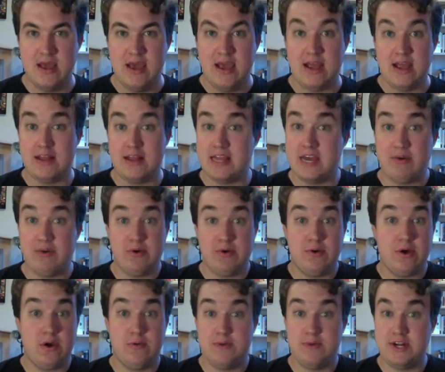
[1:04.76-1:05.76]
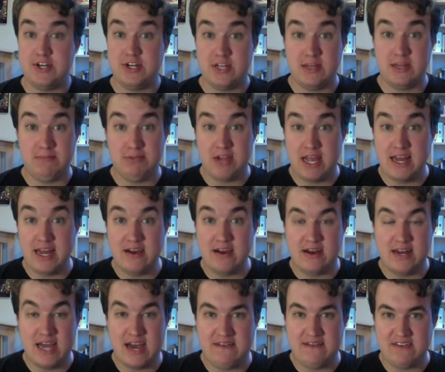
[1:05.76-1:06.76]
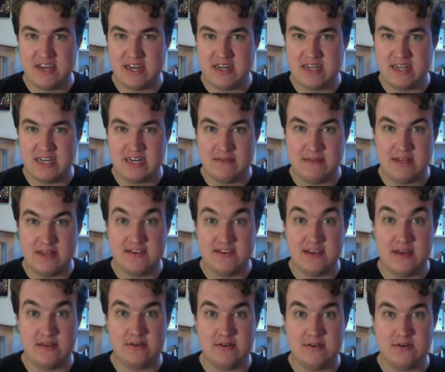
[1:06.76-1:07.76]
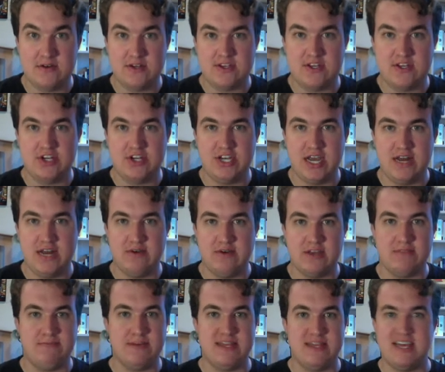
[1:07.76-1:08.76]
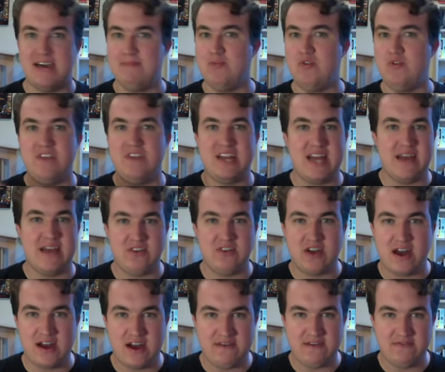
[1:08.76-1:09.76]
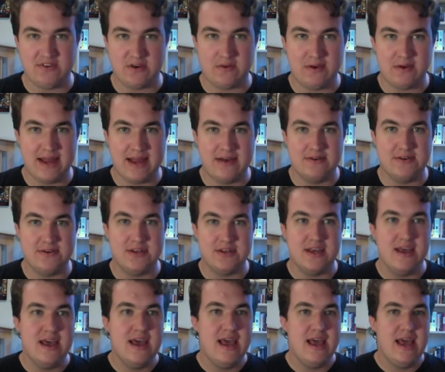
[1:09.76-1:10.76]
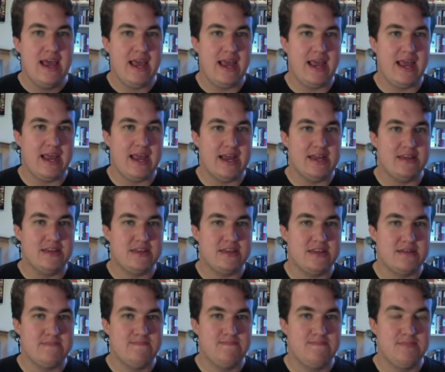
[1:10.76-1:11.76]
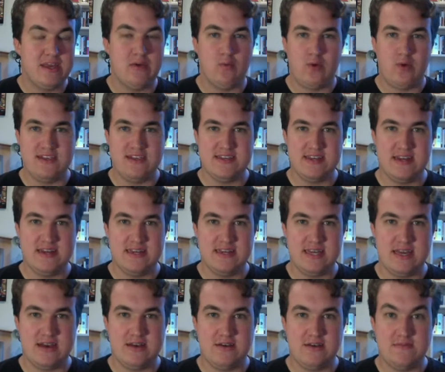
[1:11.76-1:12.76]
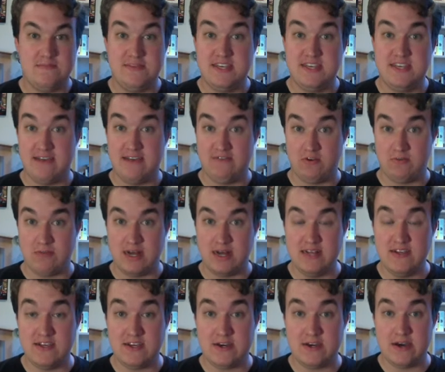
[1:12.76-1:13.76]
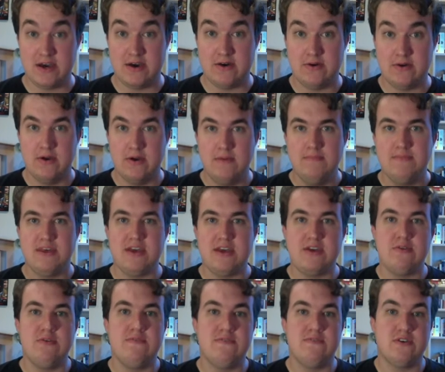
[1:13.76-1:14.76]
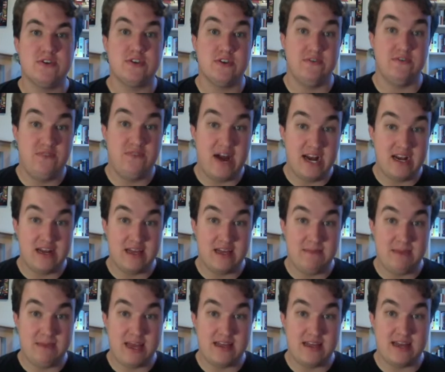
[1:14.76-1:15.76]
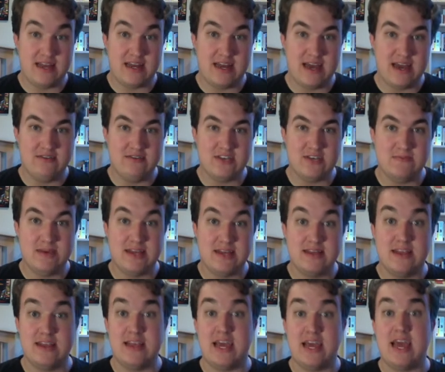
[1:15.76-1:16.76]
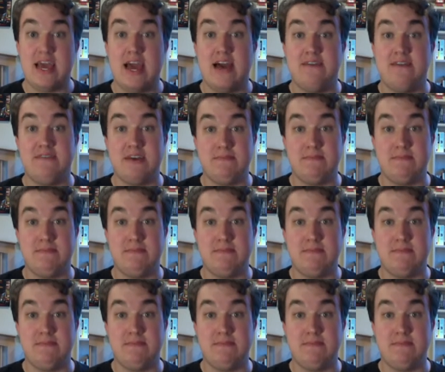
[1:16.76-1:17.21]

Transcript: and they were originally planning on having Idina Menzel and Kristen Chenoweth, but that movie never got off the ground. And it wasn't until several months ago that Universal finally made the announcement that they have